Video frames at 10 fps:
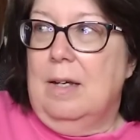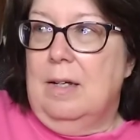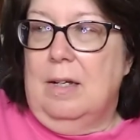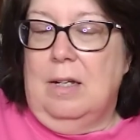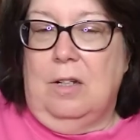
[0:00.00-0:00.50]

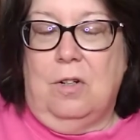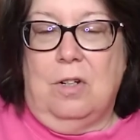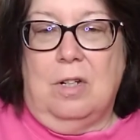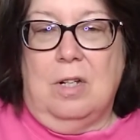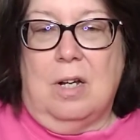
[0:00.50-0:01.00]
You
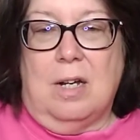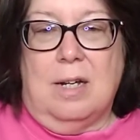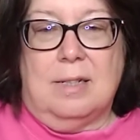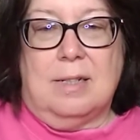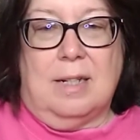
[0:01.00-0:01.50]
could
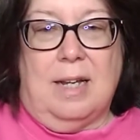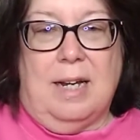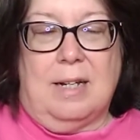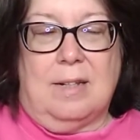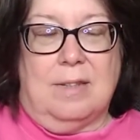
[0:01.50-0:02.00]
not
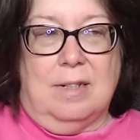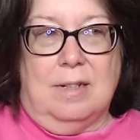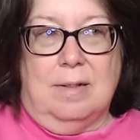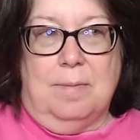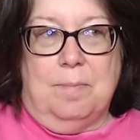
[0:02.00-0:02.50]
like
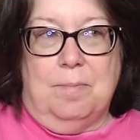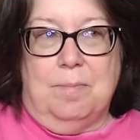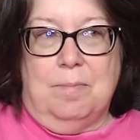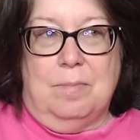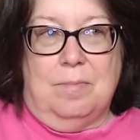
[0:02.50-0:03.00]
the
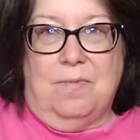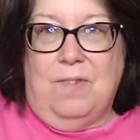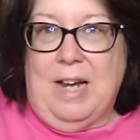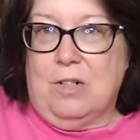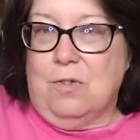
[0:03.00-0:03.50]

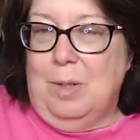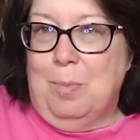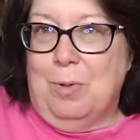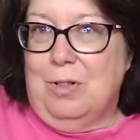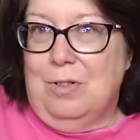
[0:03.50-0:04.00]
factory
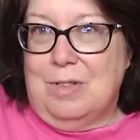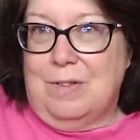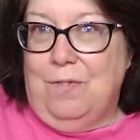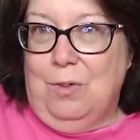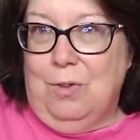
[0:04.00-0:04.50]
produced
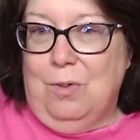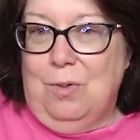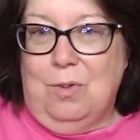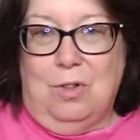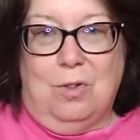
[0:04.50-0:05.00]

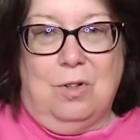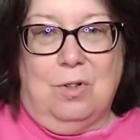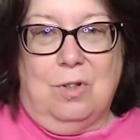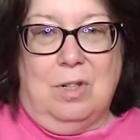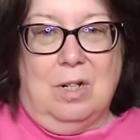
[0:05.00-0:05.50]
food.
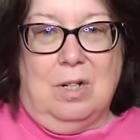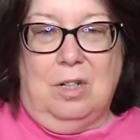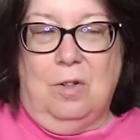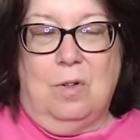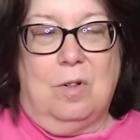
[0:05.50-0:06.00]

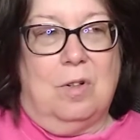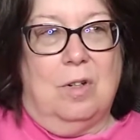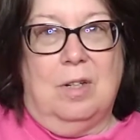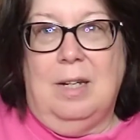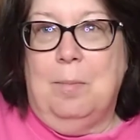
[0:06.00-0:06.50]
You
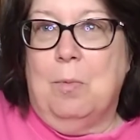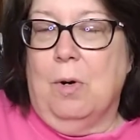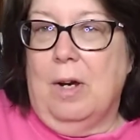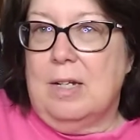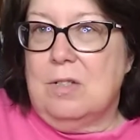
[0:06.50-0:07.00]
could need
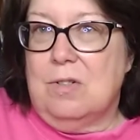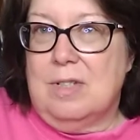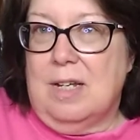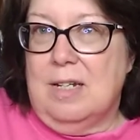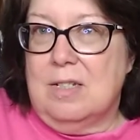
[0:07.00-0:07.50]
more
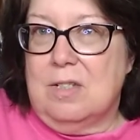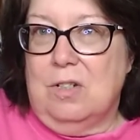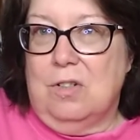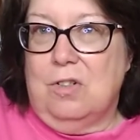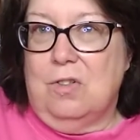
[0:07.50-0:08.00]
exercise, so
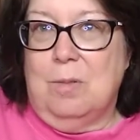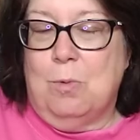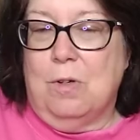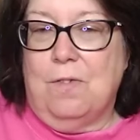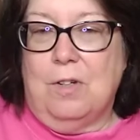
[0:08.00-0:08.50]
you're doing
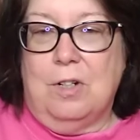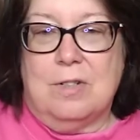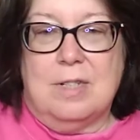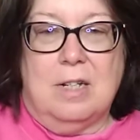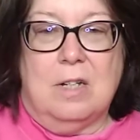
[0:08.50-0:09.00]
more for
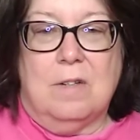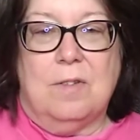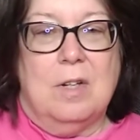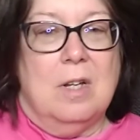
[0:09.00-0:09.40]
yourself.